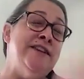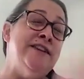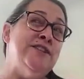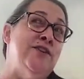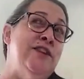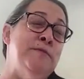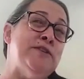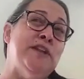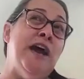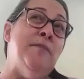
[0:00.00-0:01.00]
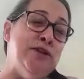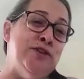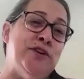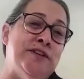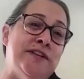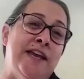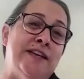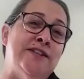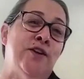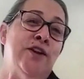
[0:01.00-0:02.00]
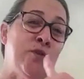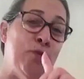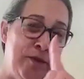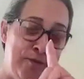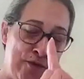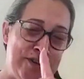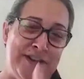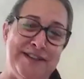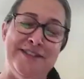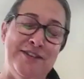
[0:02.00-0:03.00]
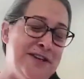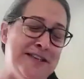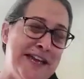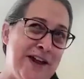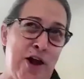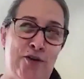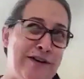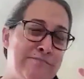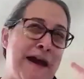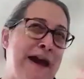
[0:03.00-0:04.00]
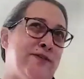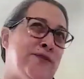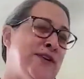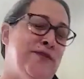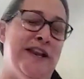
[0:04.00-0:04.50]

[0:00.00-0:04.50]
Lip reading: There's no limit on how much you can sell with one product. So you can take a whole bath full if